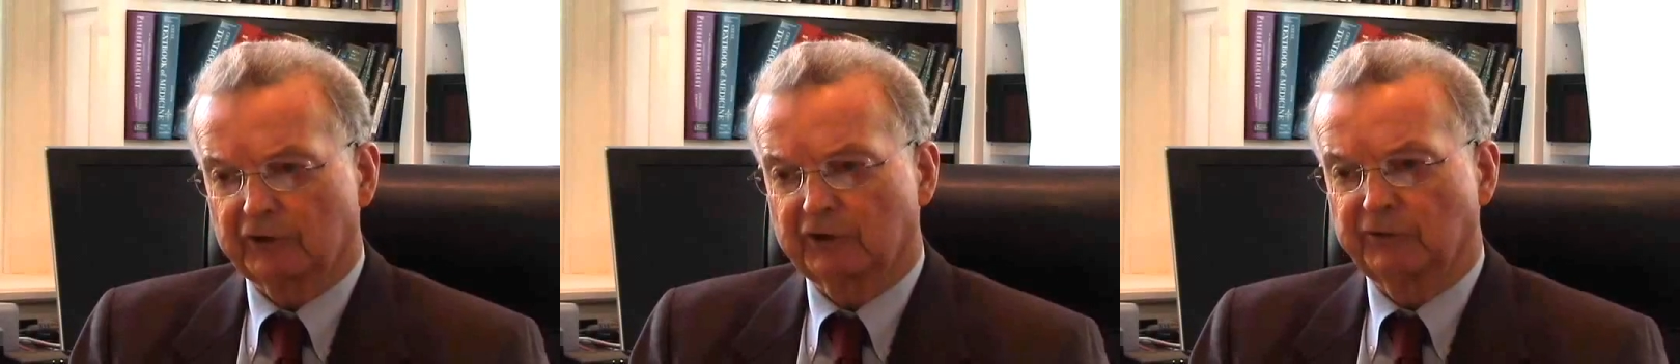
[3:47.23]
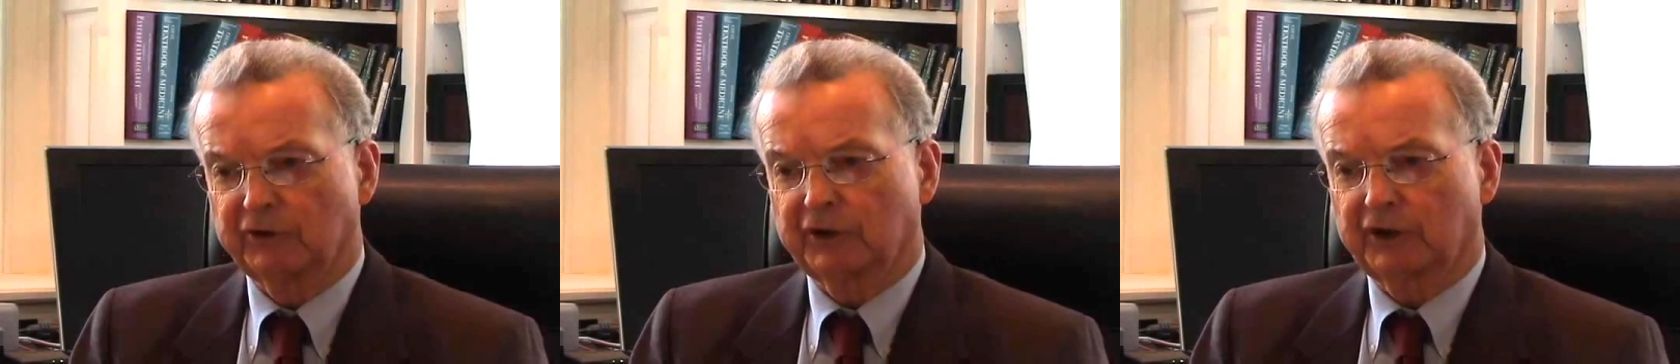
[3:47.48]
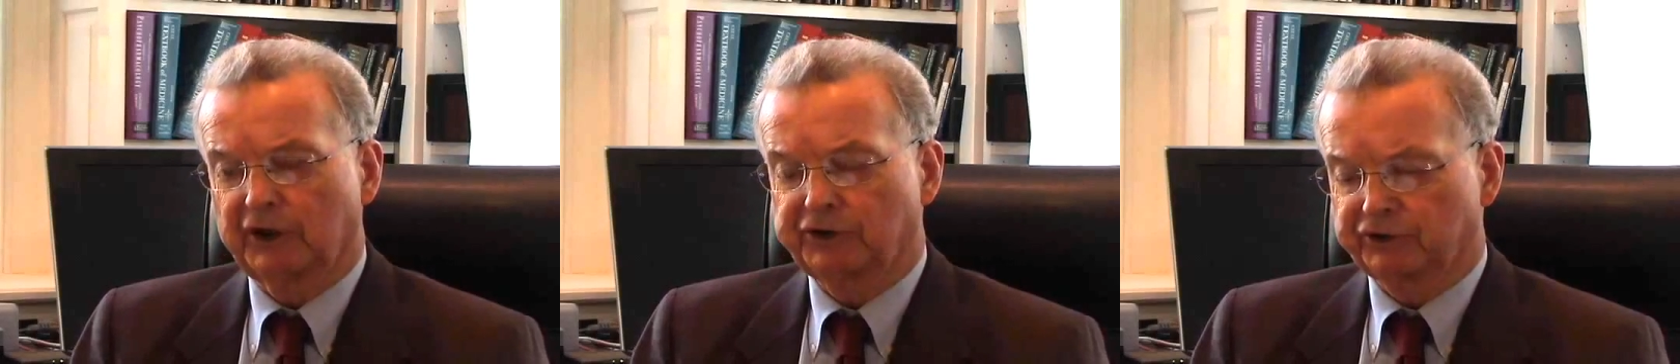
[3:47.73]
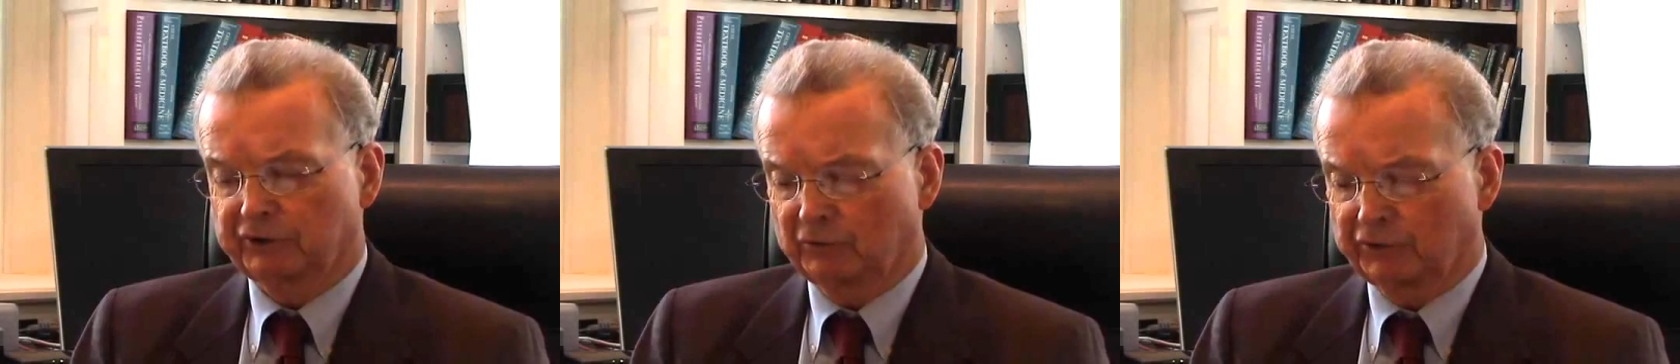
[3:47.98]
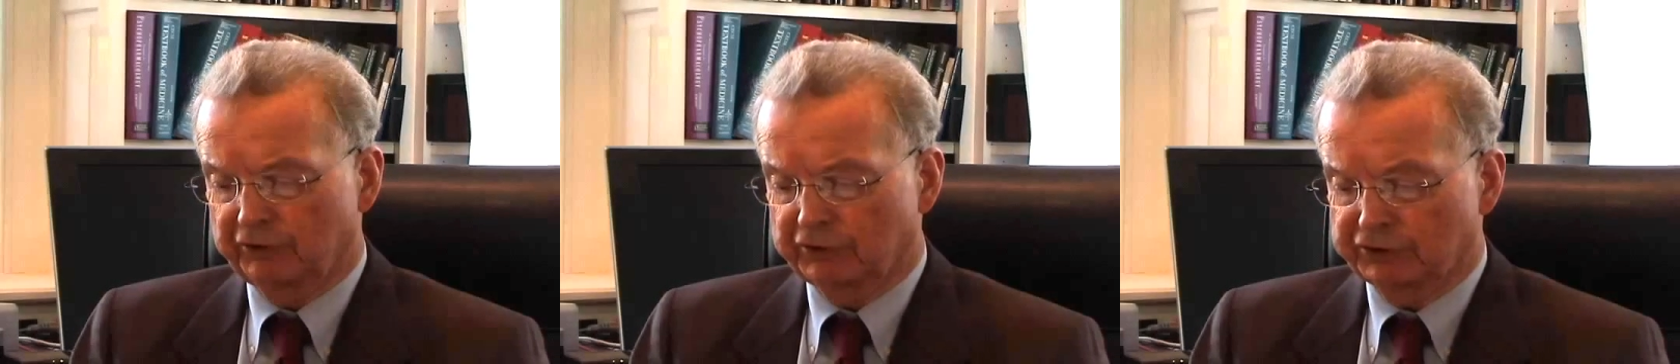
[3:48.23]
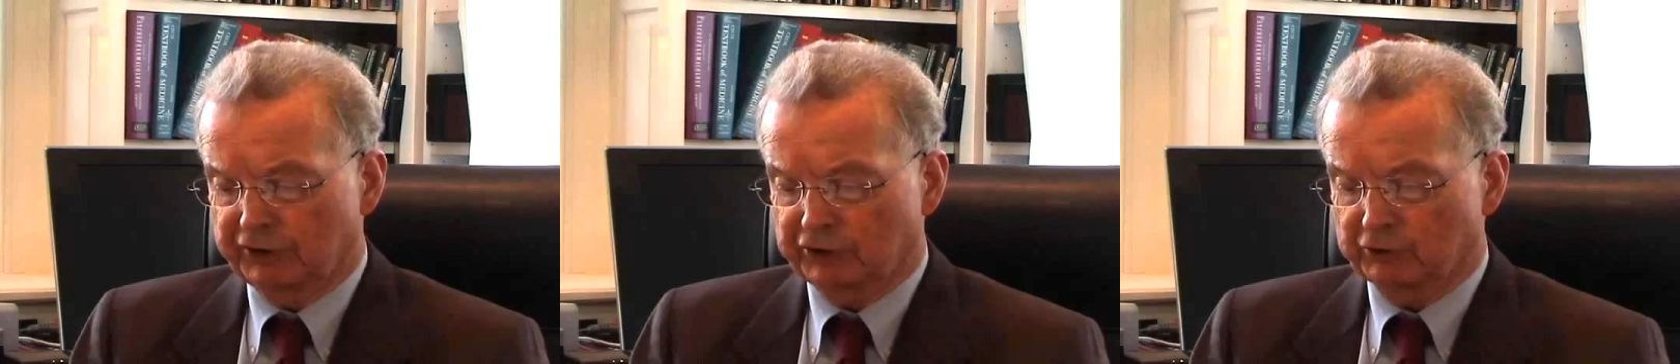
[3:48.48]
communication with
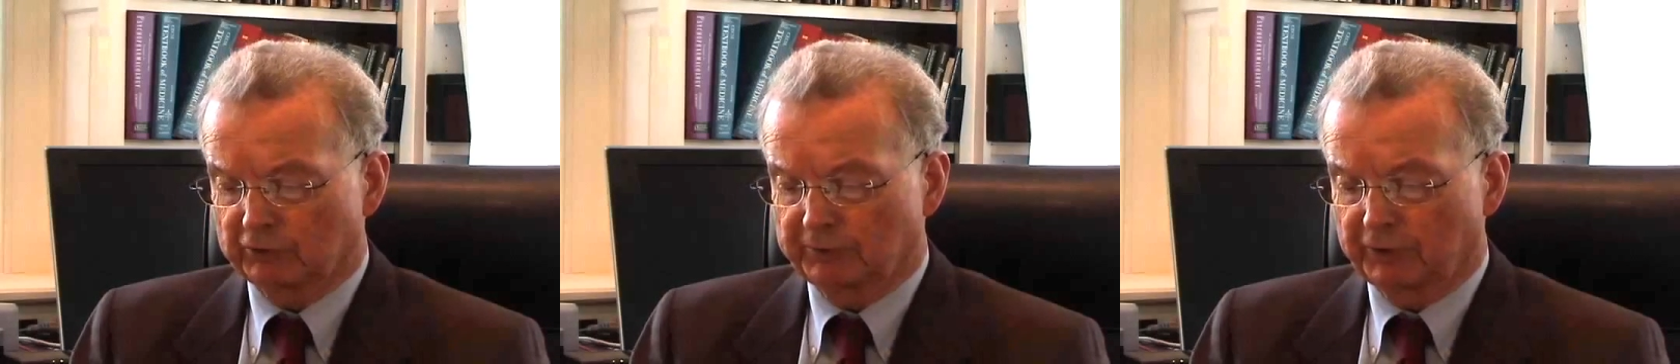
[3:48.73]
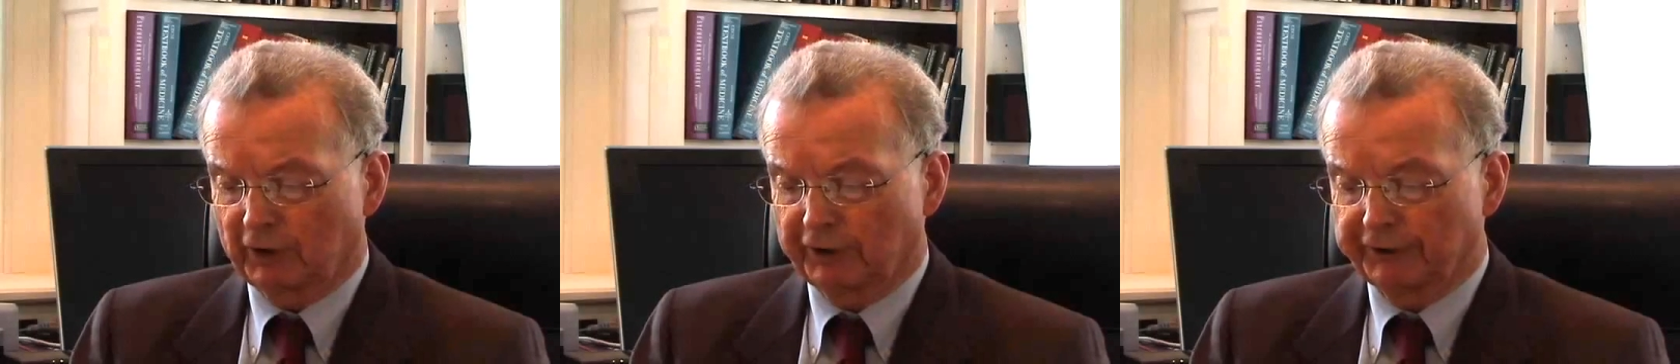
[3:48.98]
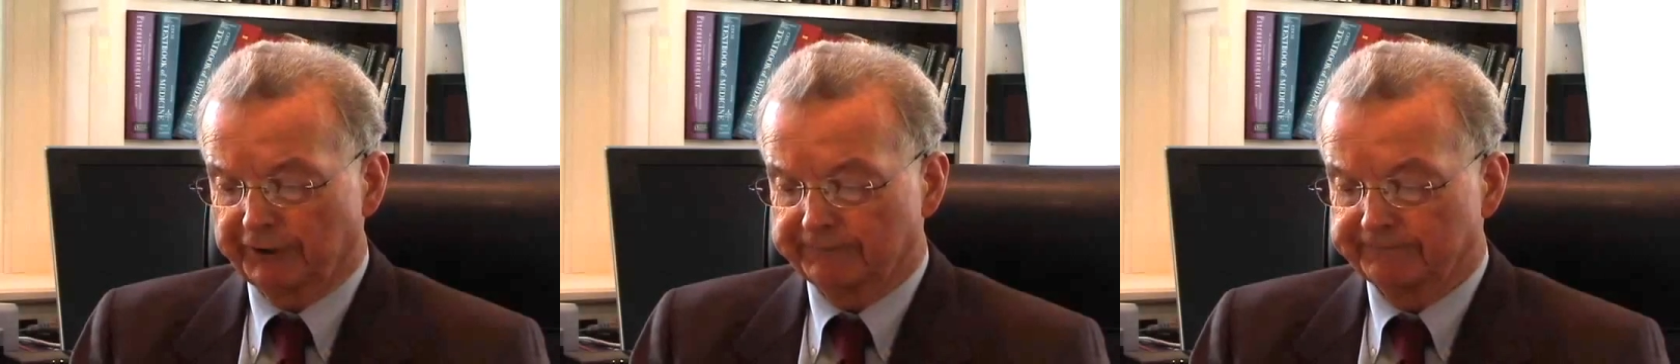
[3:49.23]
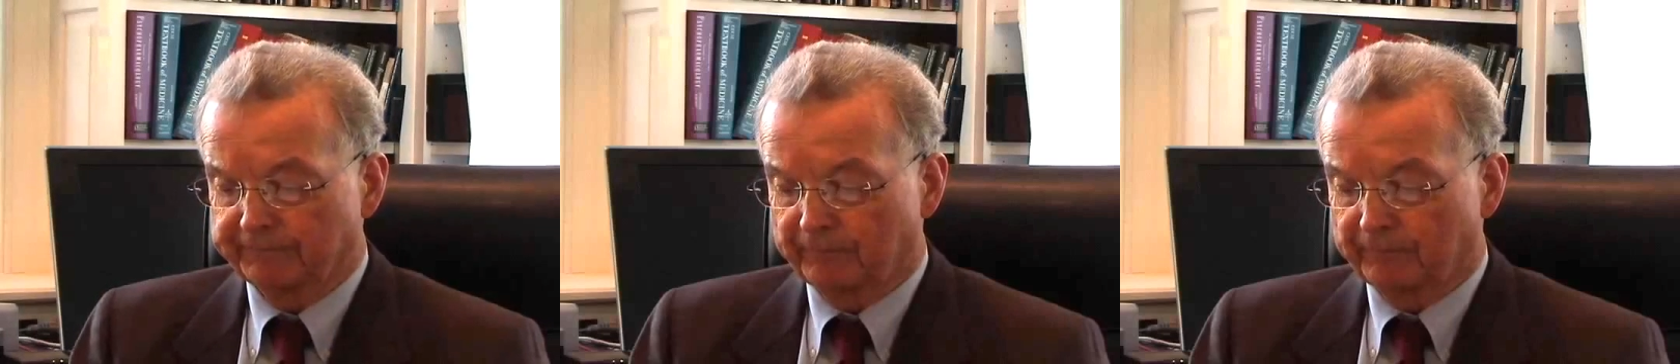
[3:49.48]
your sexual partner.